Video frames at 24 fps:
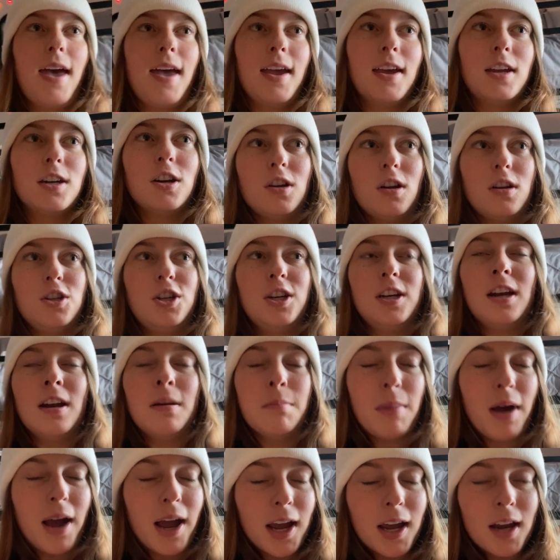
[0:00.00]
and she
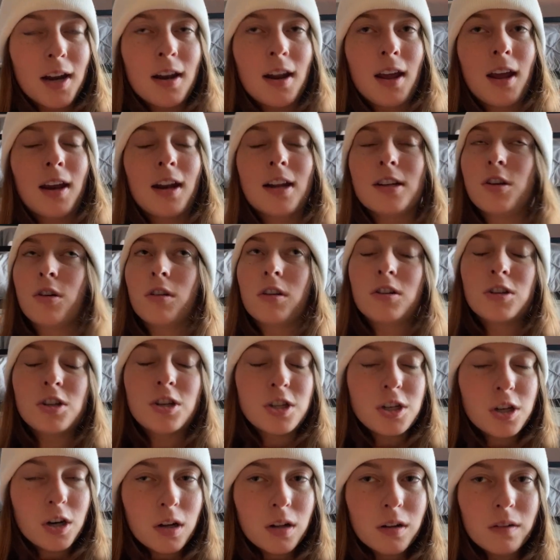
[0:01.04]
didn't buy it, and I told her she
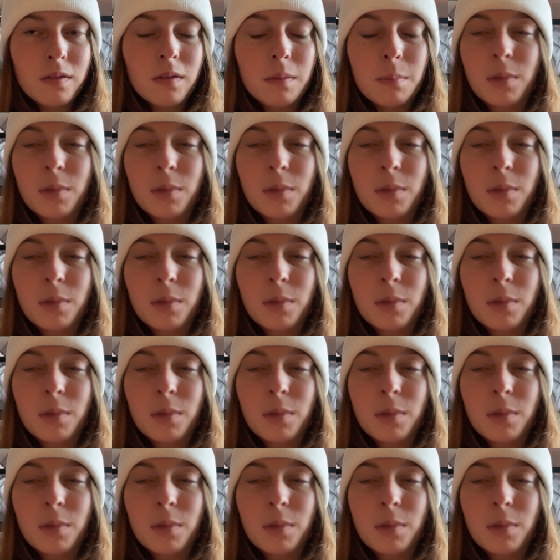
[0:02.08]
should have,